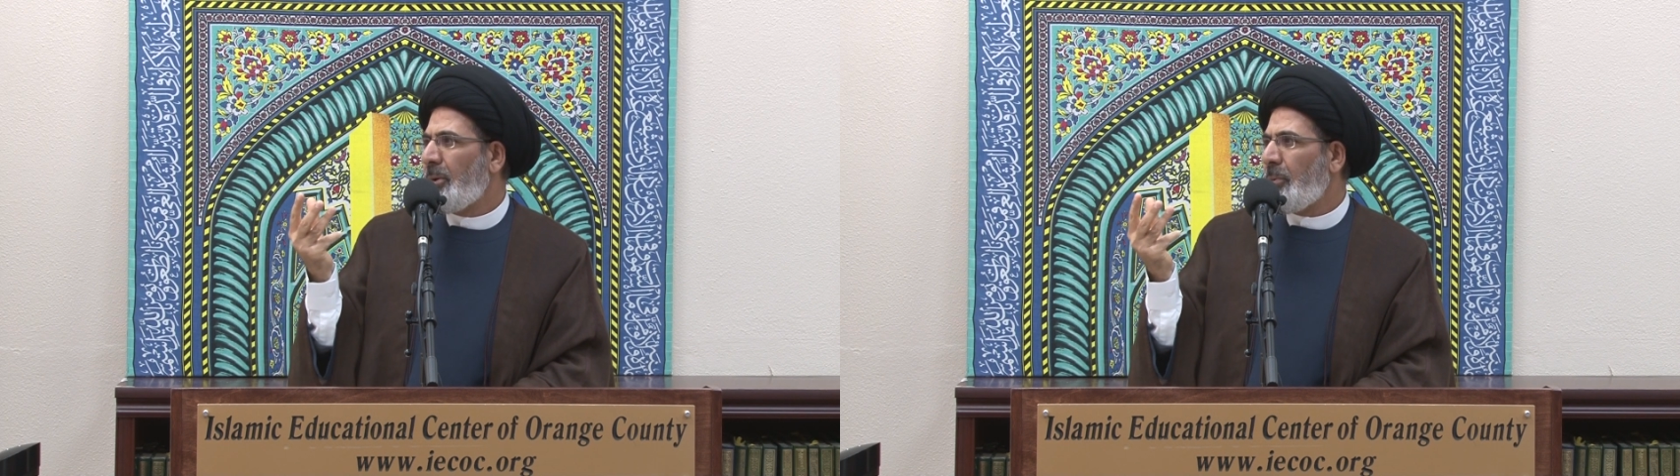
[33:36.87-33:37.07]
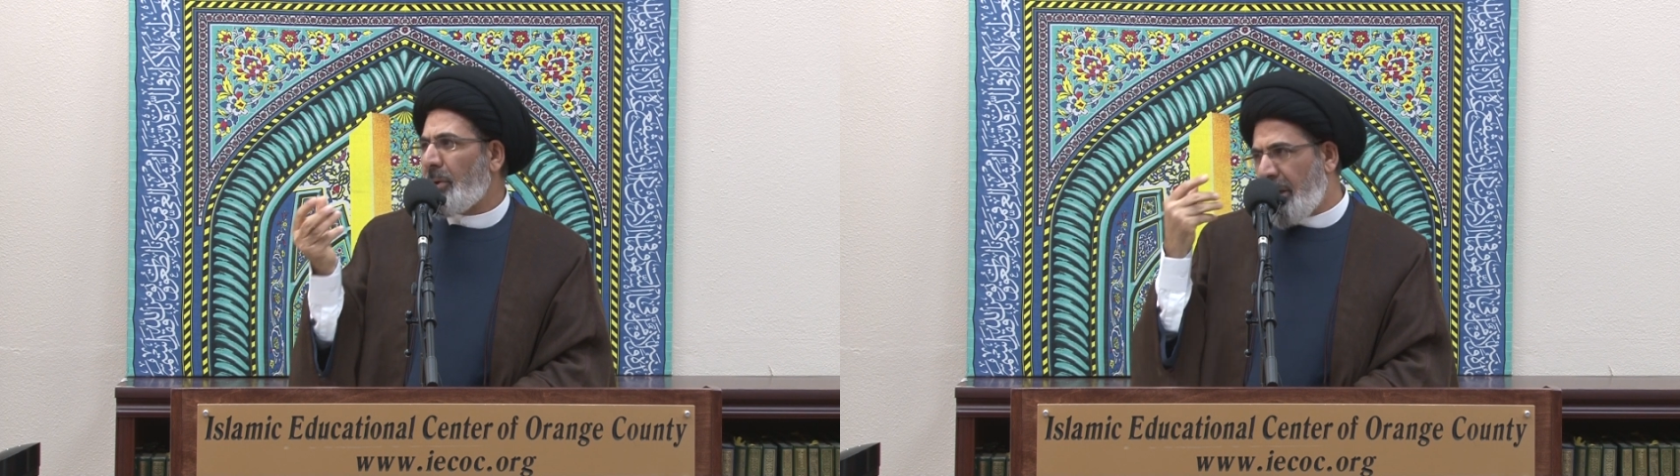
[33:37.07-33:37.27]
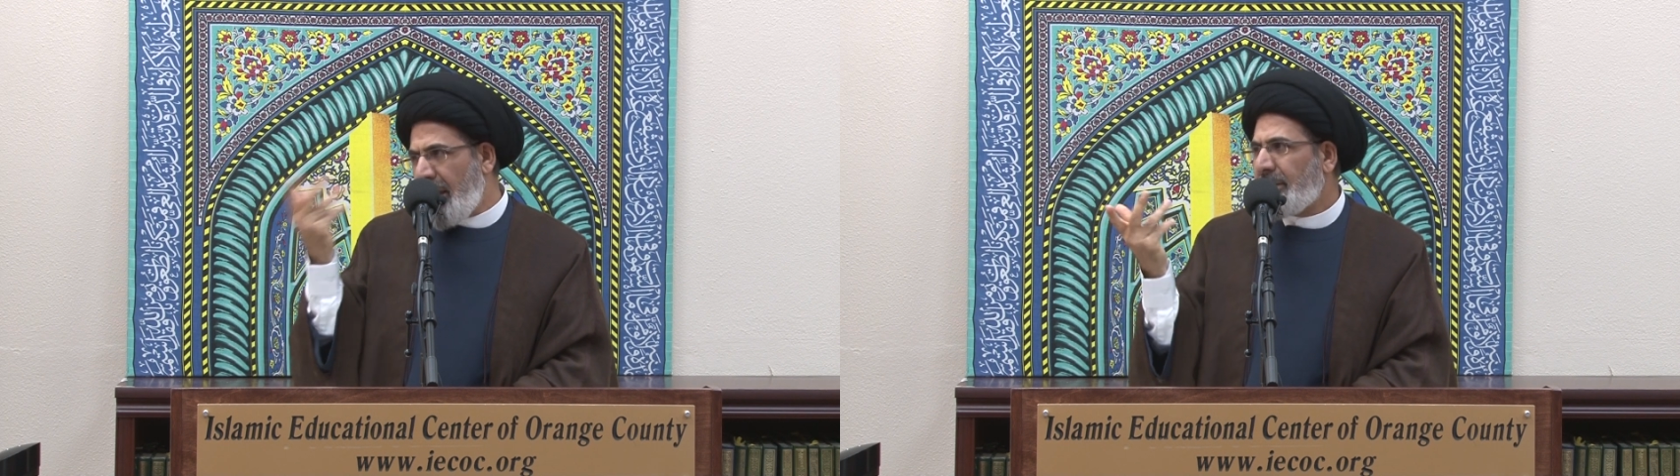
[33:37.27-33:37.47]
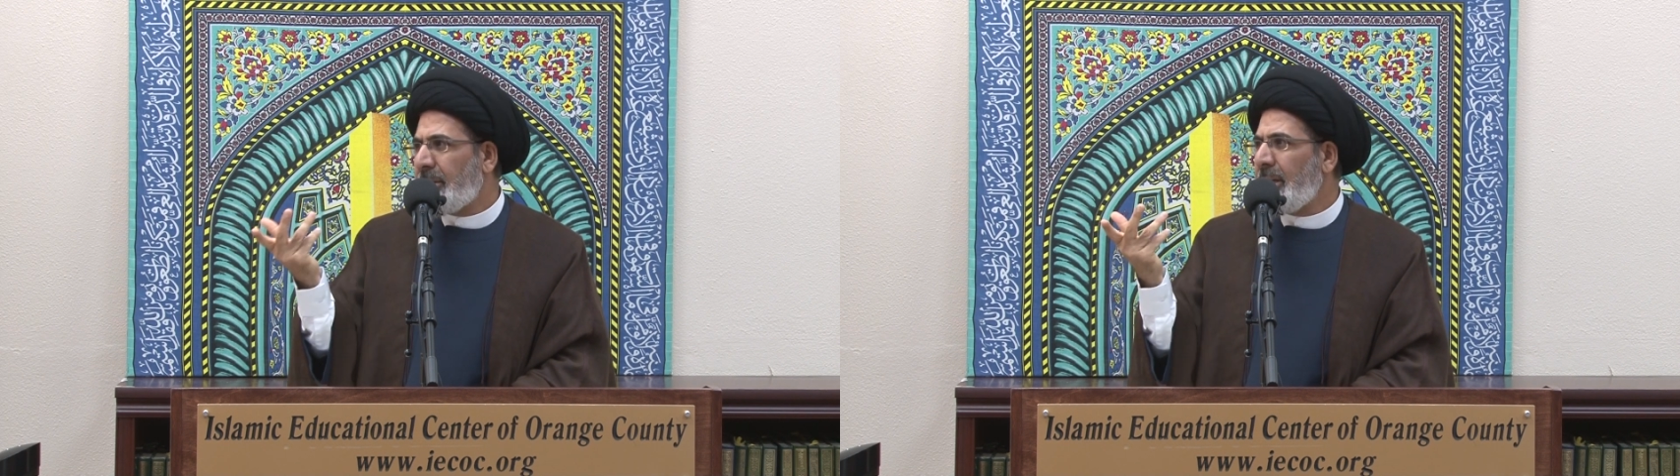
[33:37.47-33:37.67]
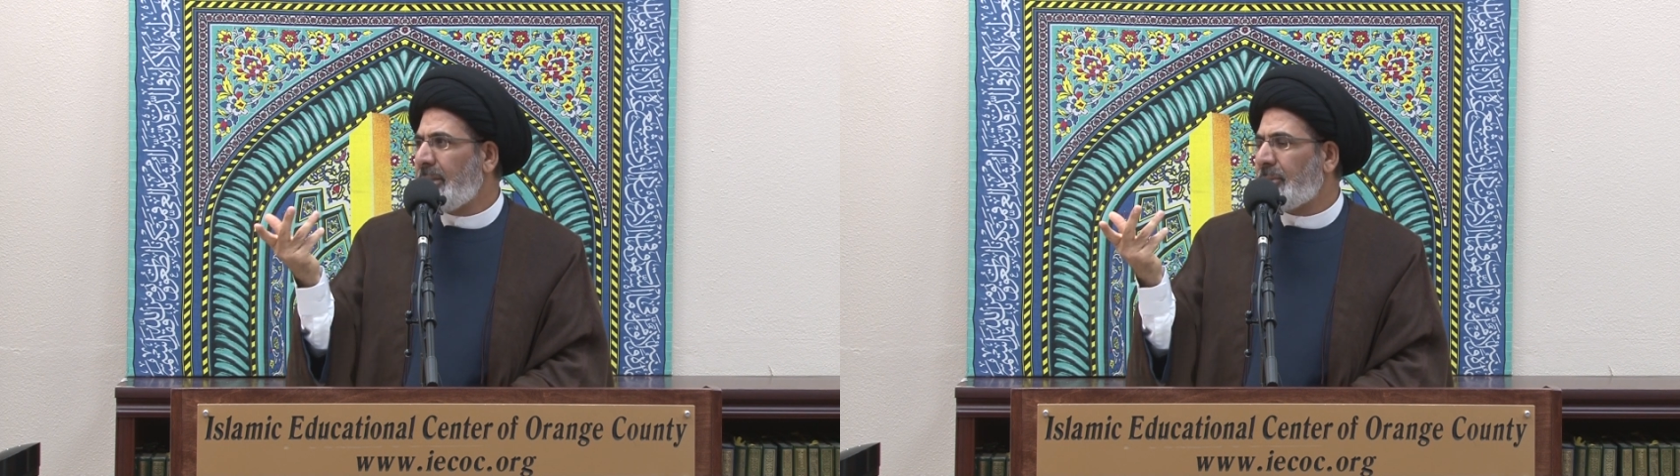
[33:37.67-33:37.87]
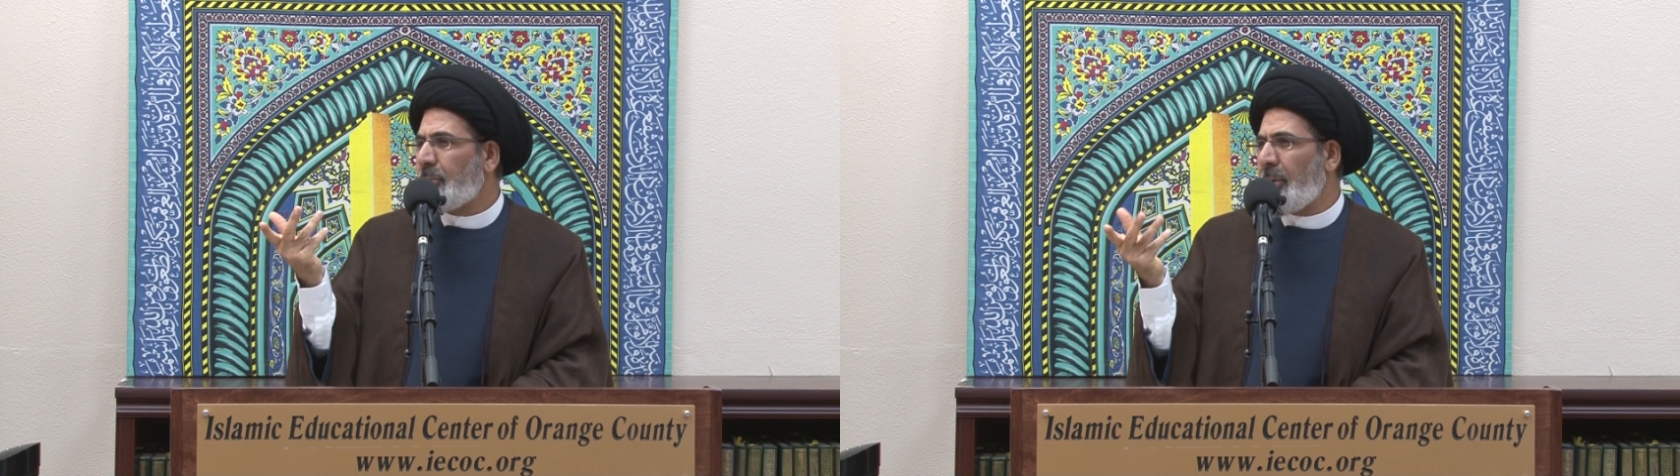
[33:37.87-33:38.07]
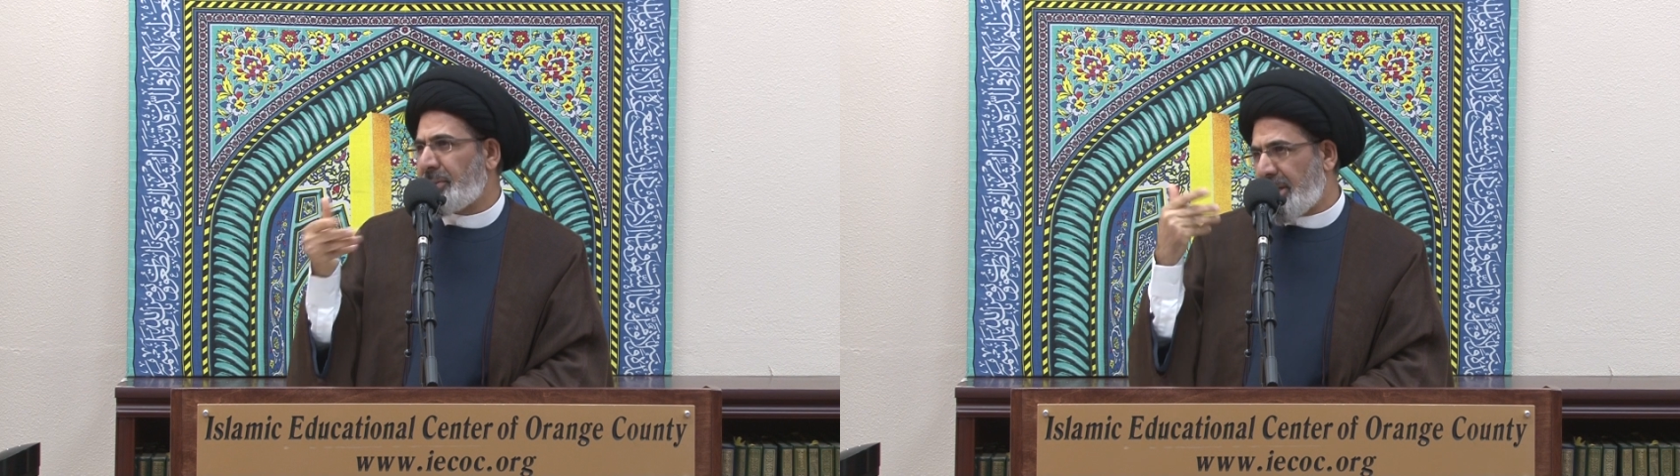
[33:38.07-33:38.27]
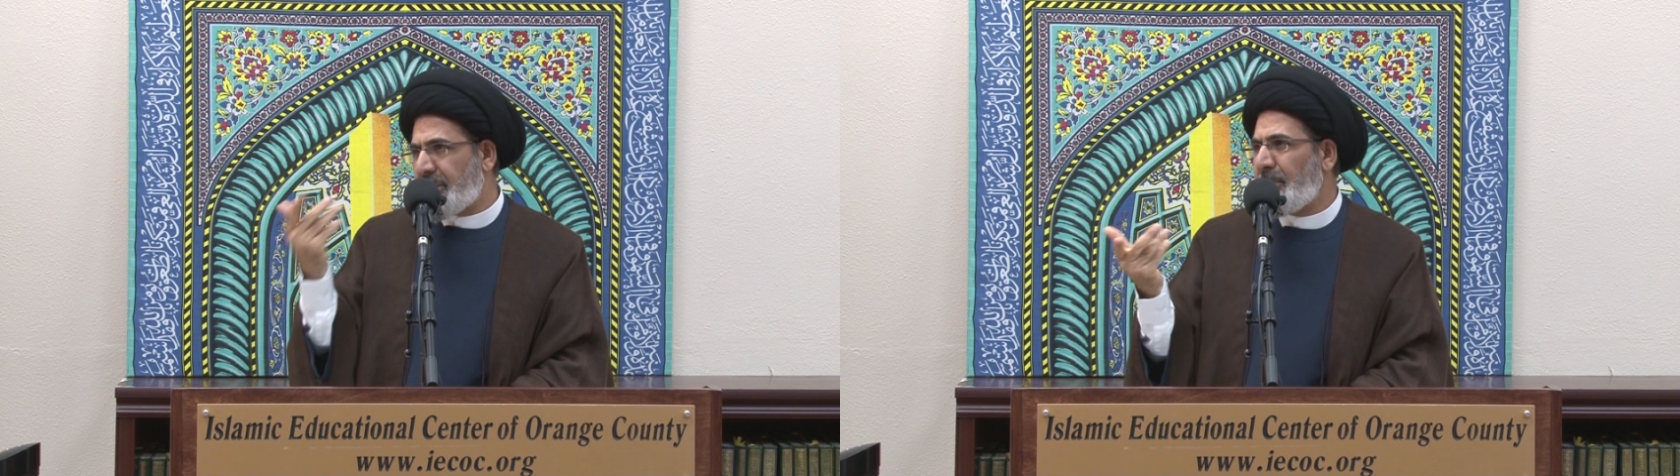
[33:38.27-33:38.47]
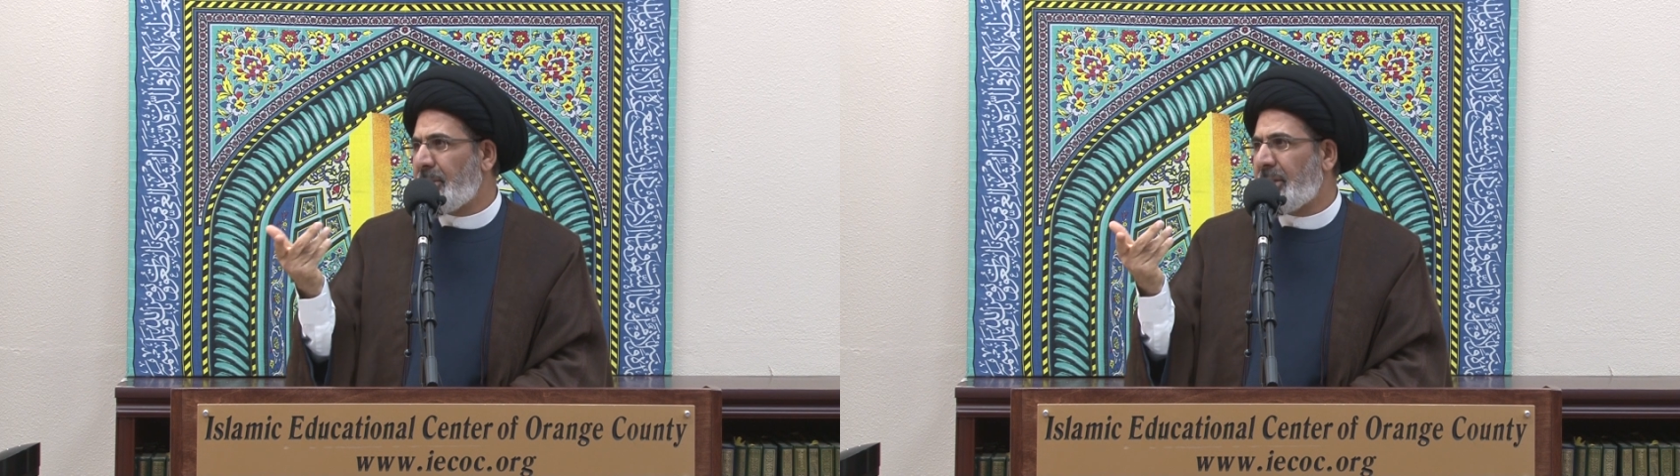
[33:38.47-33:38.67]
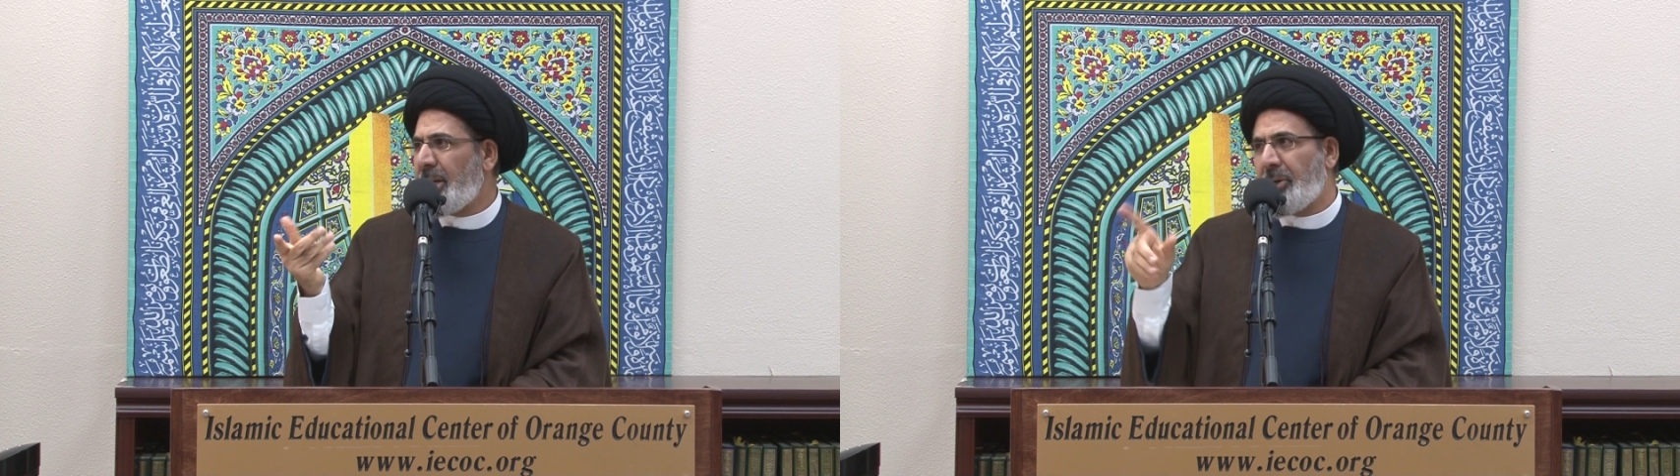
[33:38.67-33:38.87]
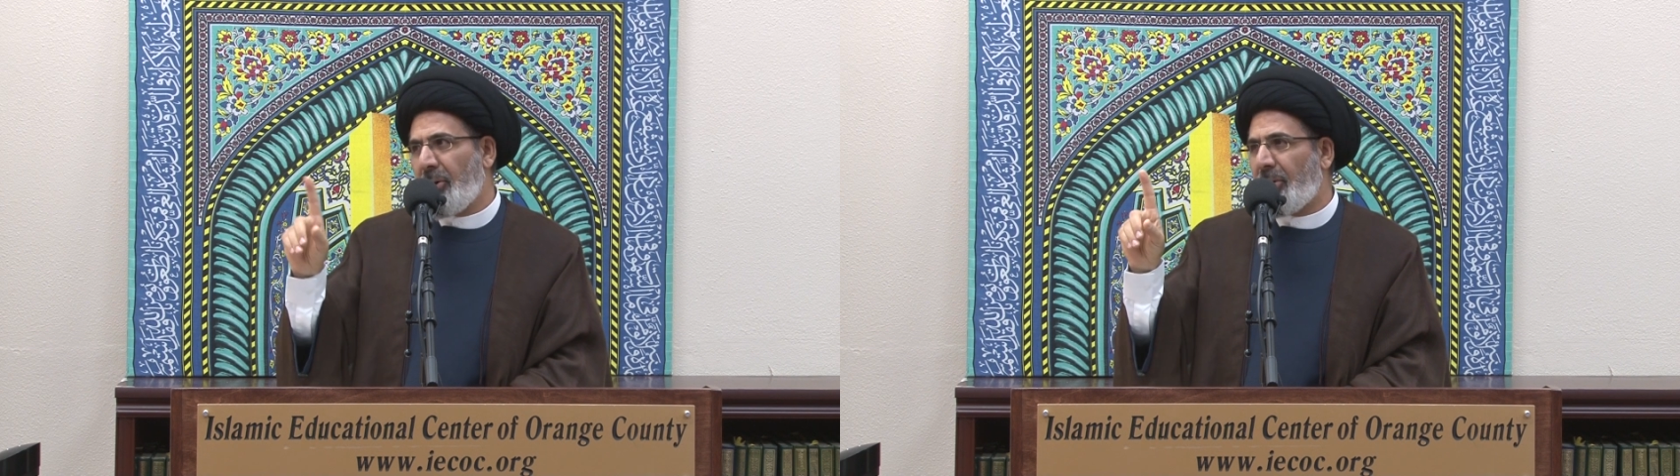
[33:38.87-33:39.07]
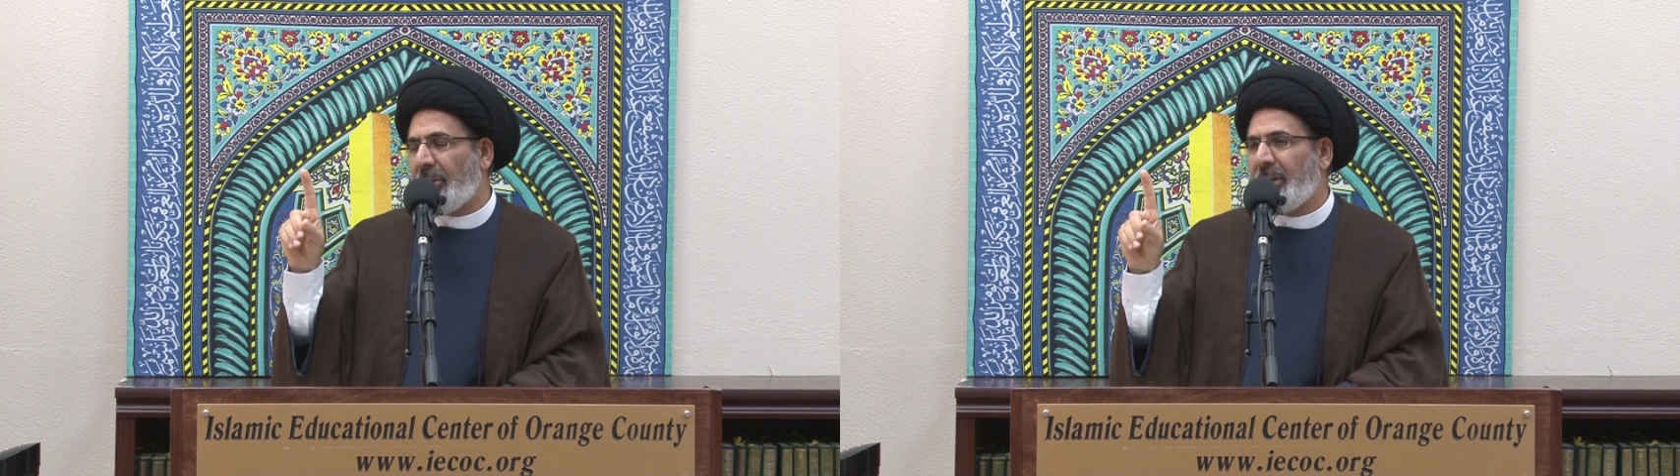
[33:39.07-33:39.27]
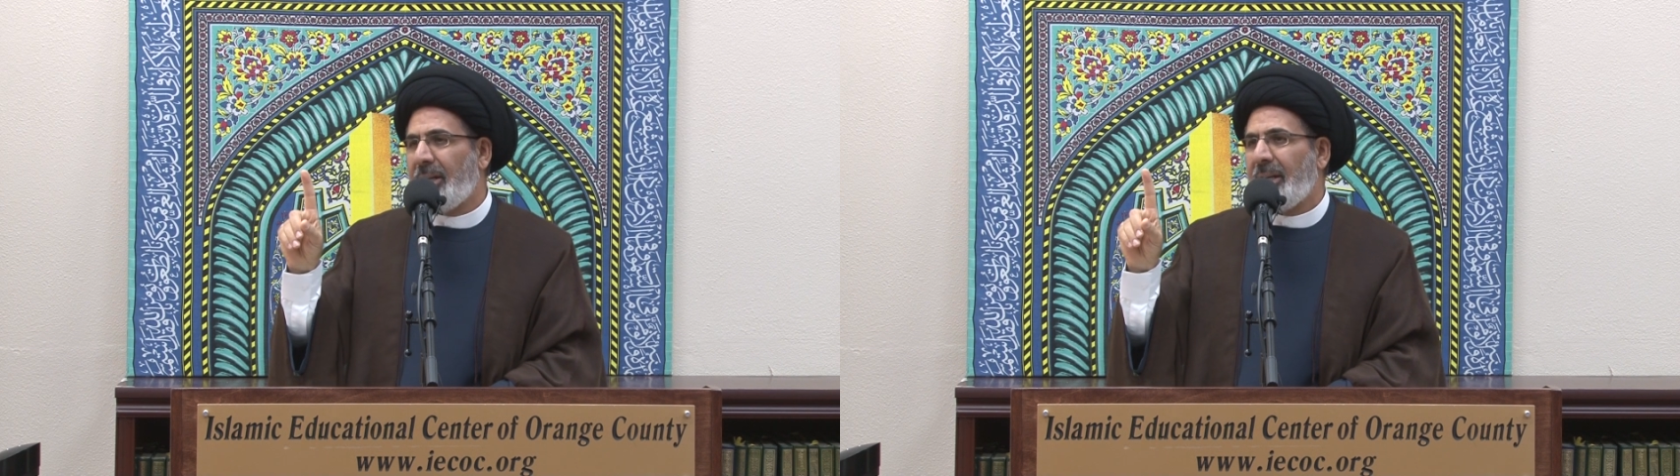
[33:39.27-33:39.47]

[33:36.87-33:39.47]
with hatred, with suspicion? No.